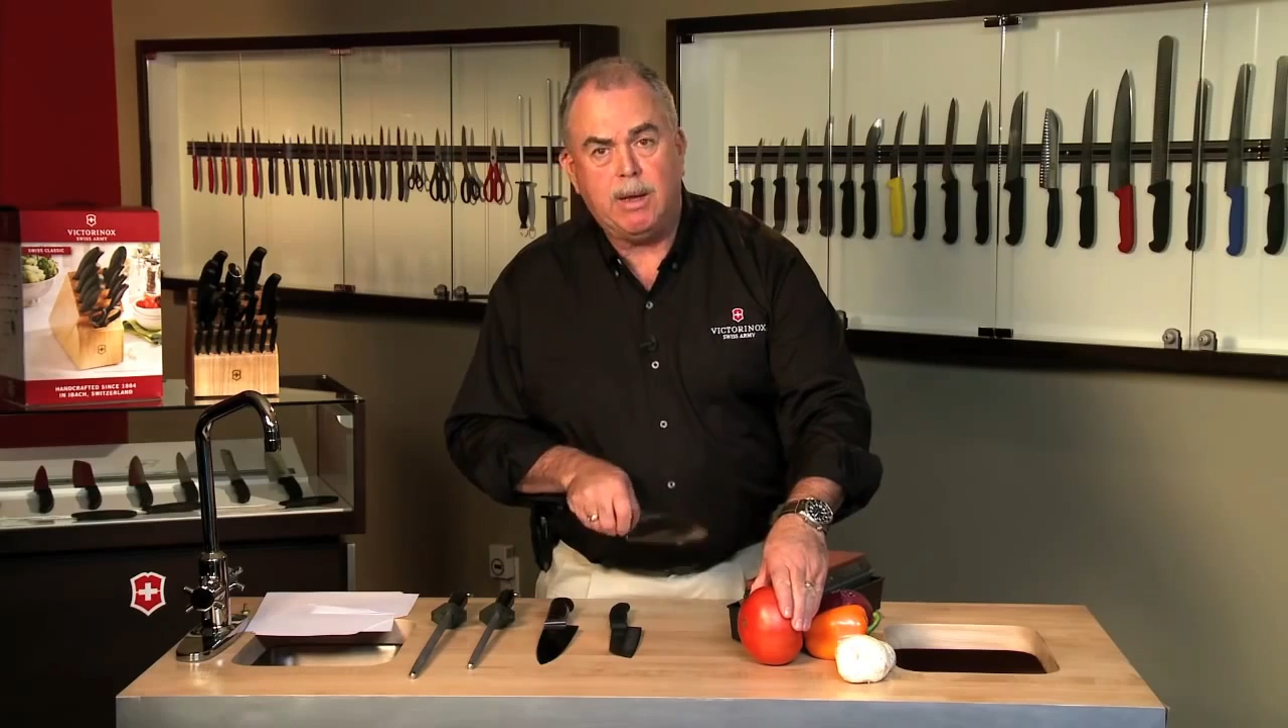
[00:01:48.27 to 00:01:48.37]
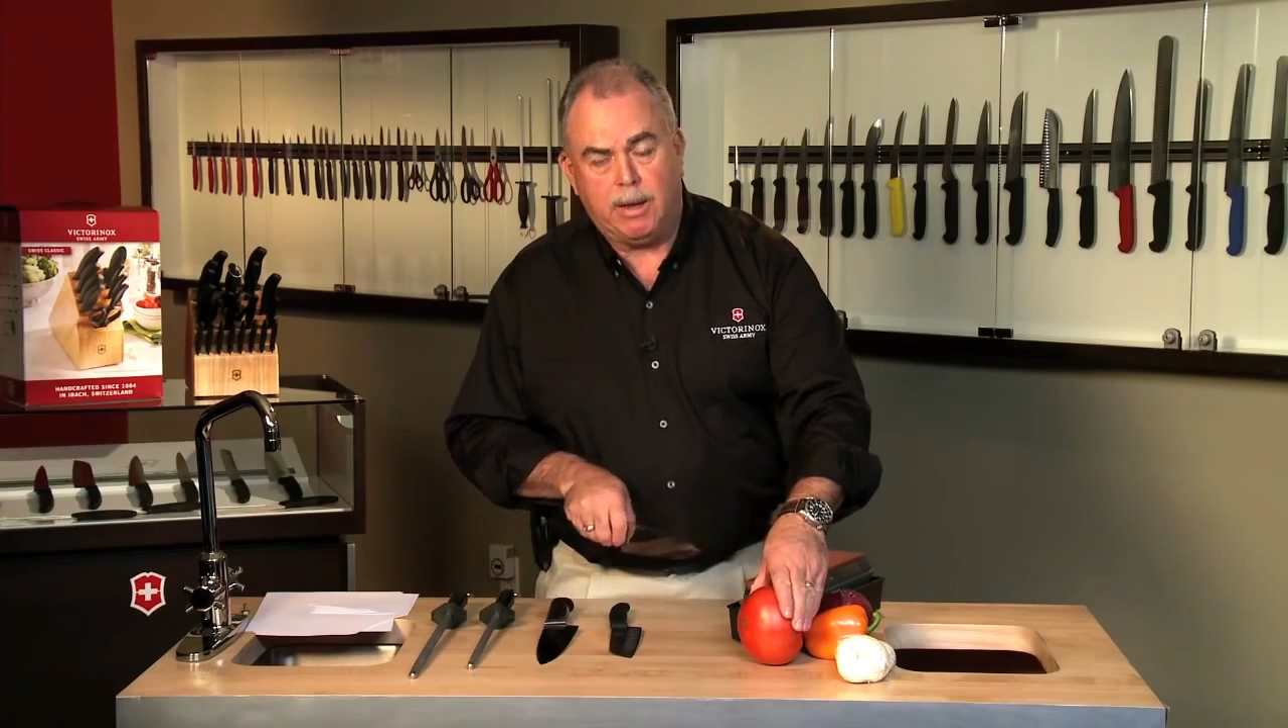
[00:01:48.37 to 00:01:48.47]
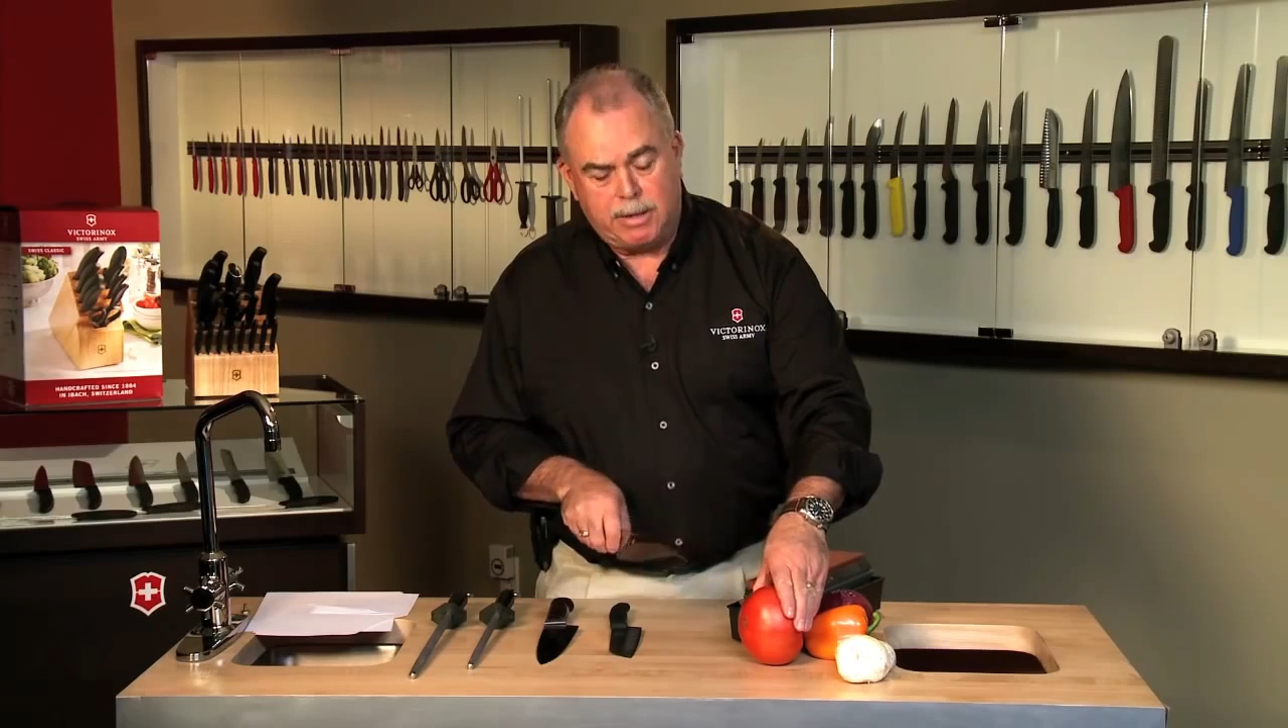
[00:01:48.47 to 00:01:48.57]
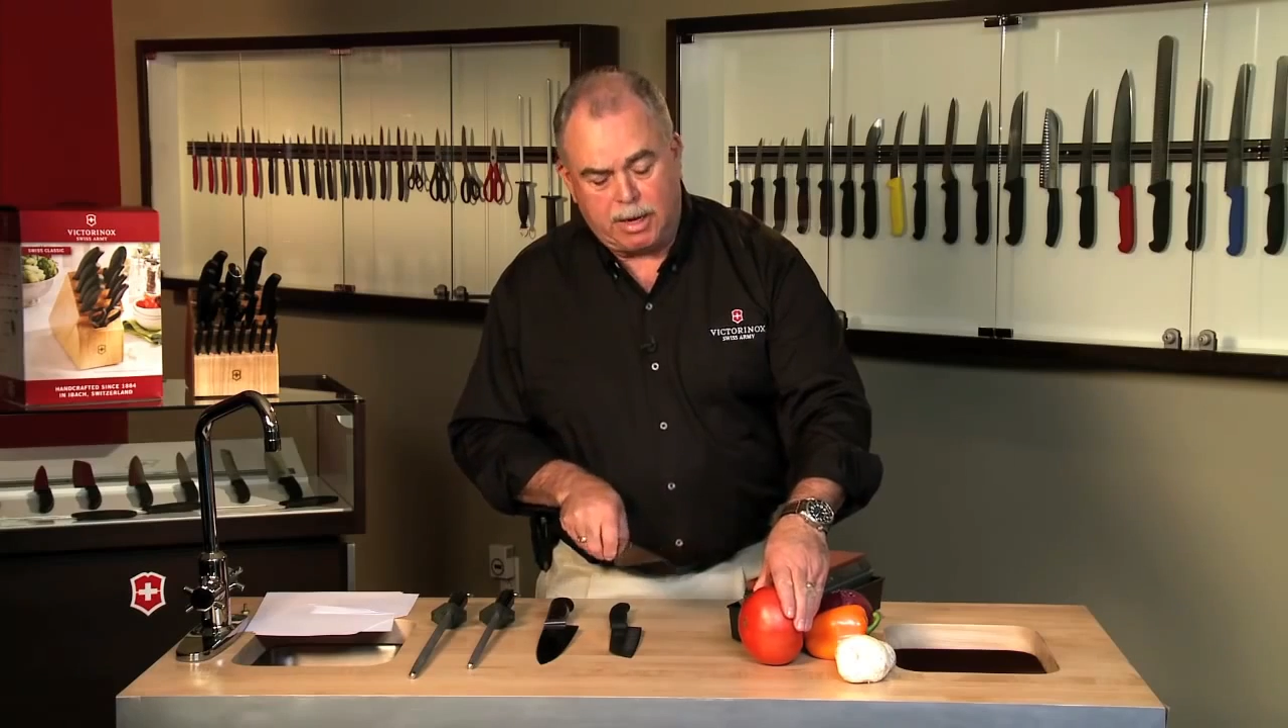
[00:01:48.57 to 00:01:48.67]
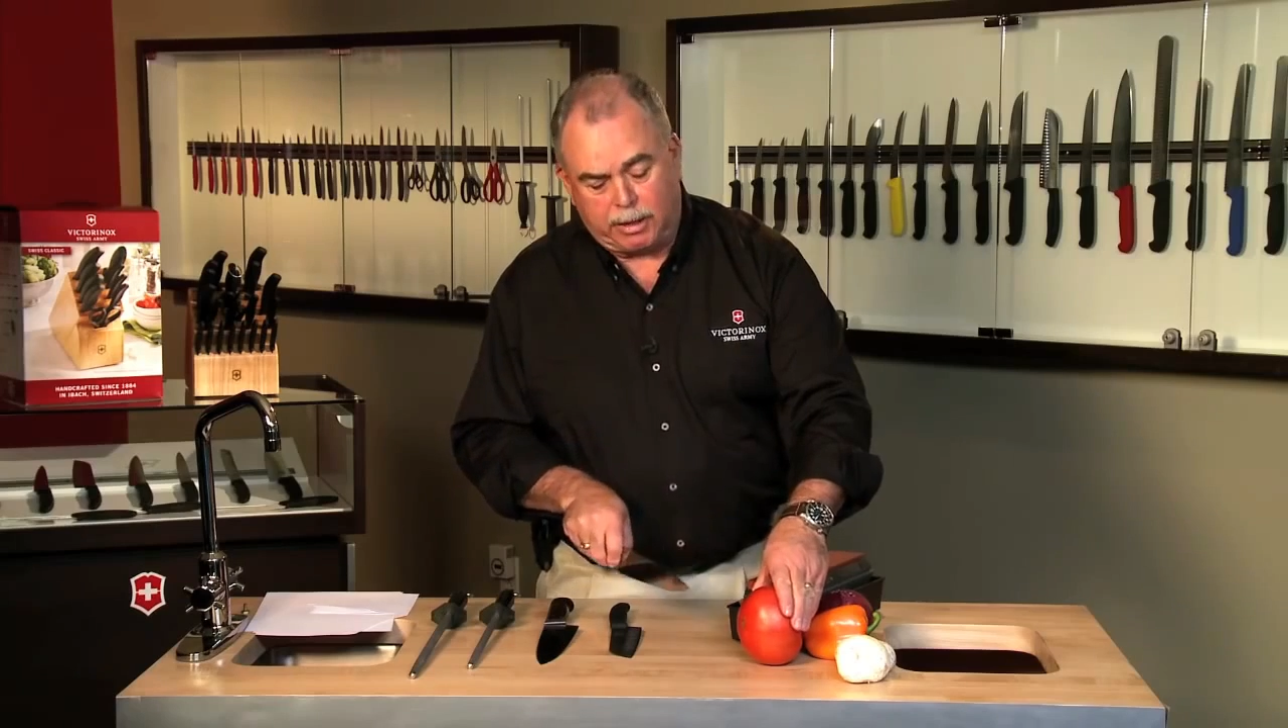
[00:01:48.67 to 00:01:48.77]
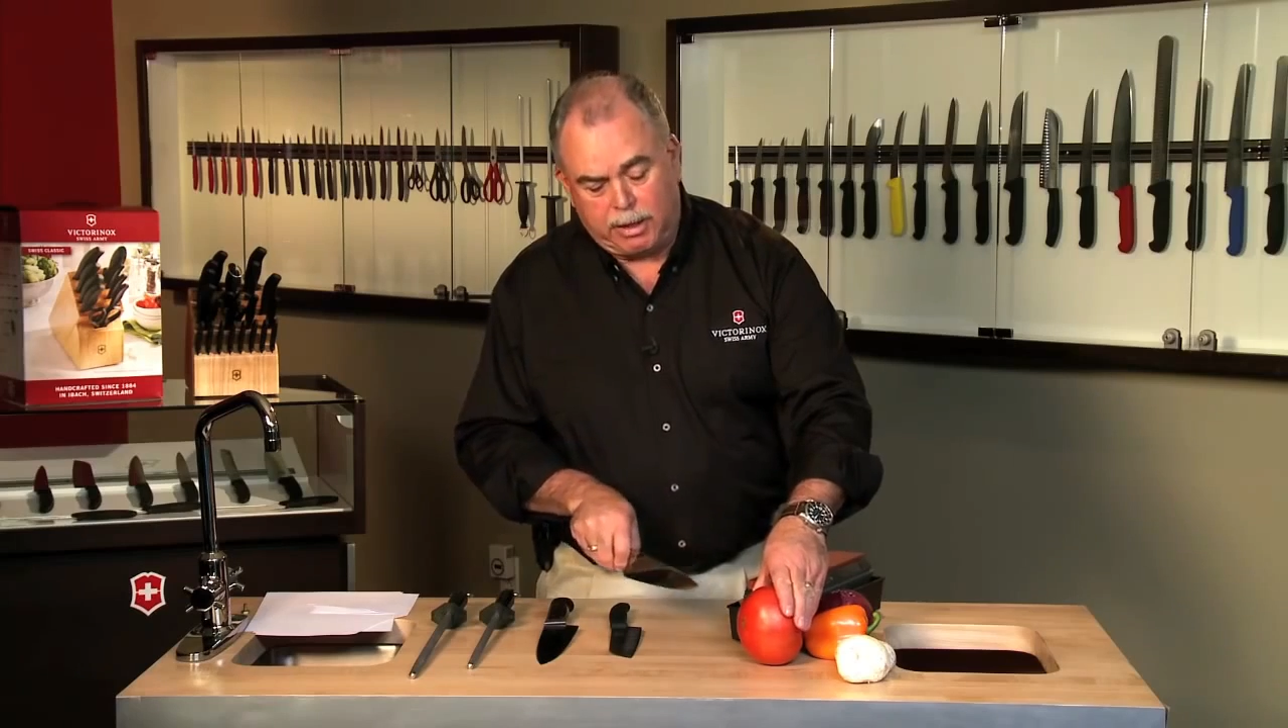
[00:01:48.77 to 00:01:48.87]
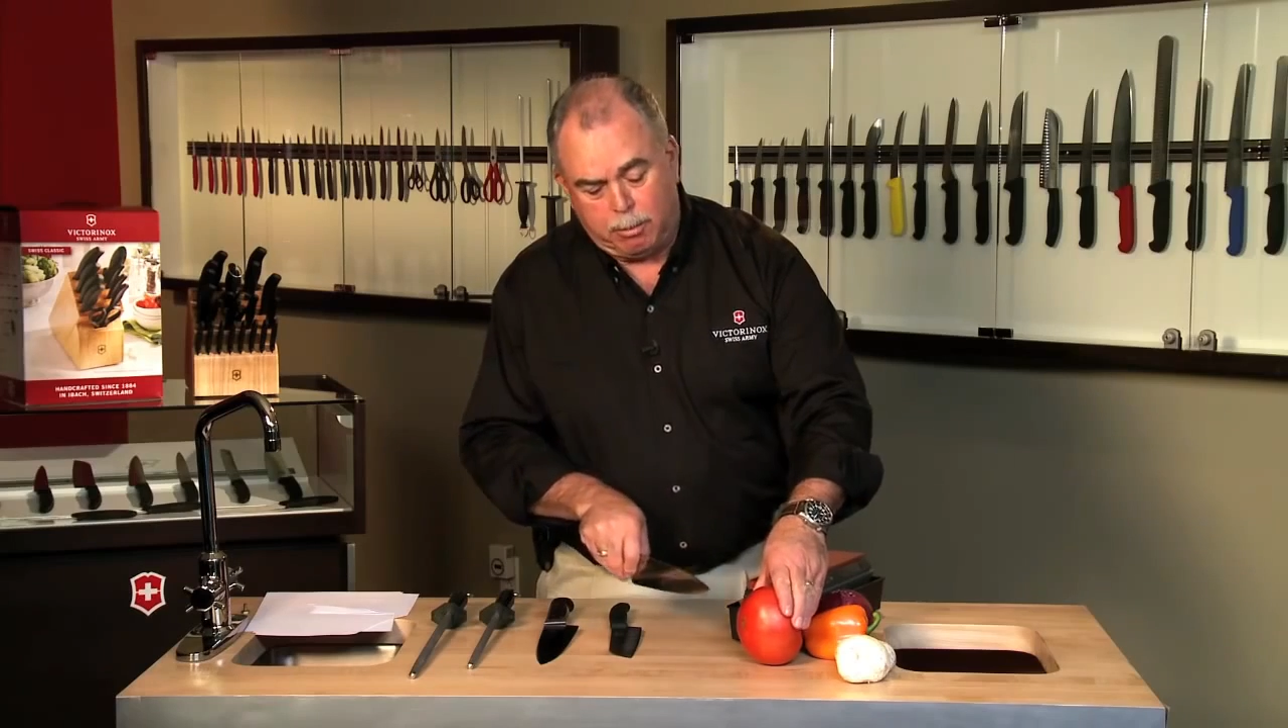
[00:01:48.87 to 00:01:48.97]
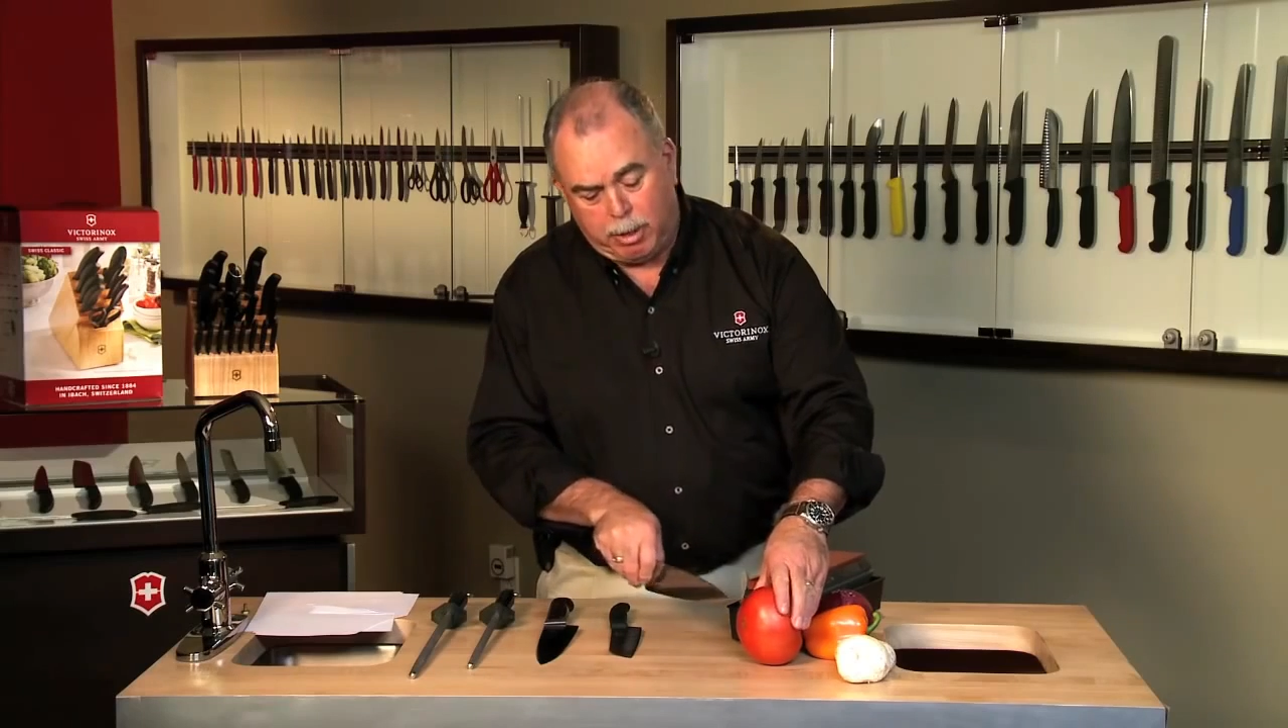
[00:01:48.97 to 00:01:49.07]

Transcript: and delicate